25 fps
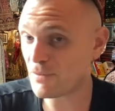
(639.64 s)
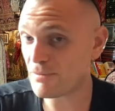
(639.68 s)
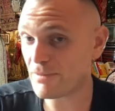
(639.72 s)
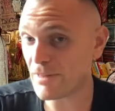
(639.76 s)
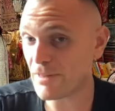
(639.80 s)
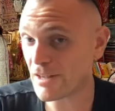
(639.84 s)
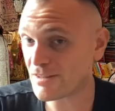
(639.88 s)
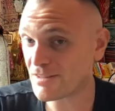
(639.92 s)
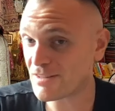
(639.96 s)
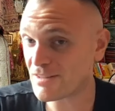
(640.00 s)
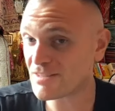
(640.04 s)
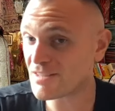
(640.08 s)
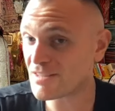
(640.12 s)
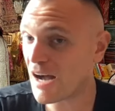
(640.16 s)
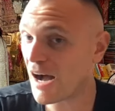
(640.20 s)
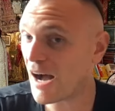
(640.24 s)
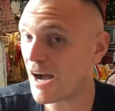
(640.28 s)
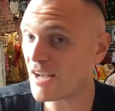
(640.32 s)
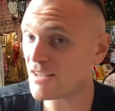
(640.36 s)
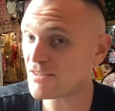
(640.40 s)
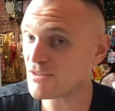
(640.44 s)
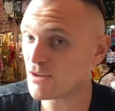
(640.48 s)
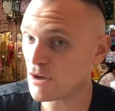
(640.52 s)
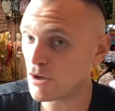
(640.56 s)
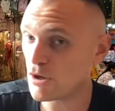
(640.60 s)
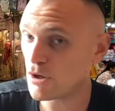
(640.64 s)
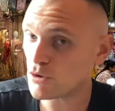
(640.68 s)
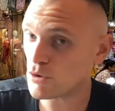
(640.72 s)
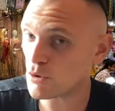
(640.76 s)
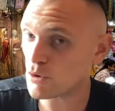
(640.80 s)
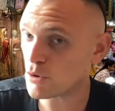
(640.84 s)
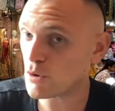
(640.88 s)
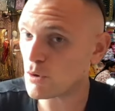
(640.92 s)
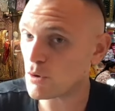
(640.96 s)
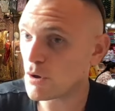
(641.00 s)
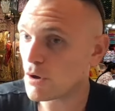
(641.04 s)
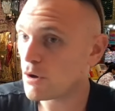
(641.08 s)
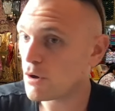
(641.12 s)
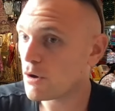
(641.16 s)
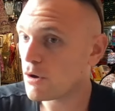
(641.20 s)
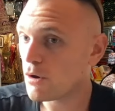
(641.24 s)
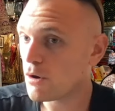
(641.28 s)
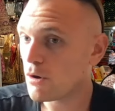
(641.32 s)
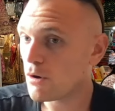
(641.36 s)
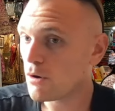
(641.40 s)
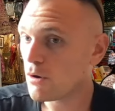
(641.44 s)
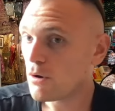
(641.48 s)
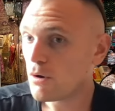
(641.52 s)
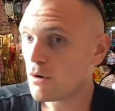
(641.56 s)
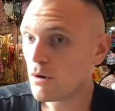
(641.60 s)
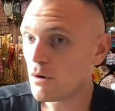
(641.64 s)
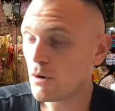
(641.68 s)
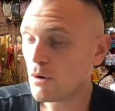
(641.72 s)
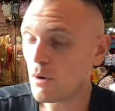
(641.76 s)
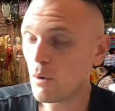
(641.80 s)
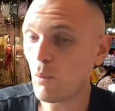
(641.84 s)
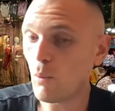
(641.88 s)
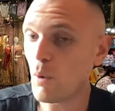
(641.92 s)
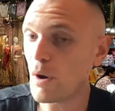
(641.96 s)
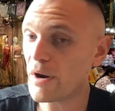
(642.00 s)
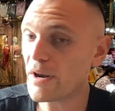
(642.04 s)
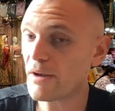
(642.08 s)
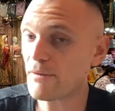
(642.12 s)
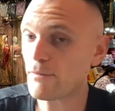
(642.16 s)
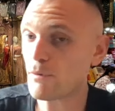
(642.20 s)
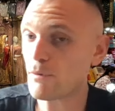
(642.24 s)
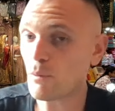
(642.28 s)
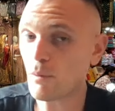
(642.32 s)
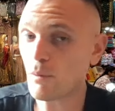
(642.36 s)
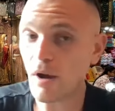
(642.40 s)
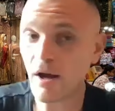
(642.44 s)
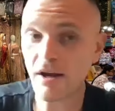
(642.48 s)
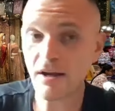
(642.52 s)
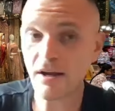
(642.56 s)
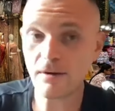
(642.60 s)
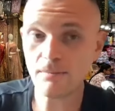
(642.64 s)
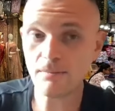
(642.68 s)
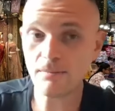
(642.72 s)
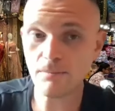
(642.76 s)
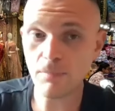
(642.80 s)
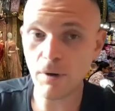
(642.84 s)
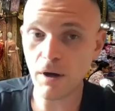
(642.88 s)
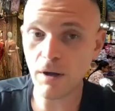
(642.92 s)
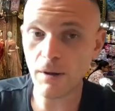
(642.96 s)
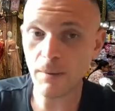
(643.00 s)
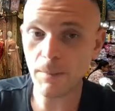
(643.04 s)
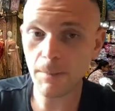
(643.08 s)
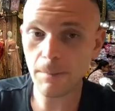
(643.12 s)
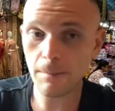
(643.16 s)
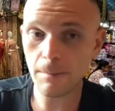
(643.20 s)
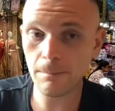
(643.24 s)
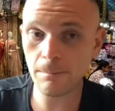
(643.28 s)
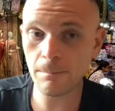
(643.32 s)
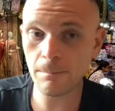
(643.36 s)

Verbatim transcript: like disguises or whatever, right? But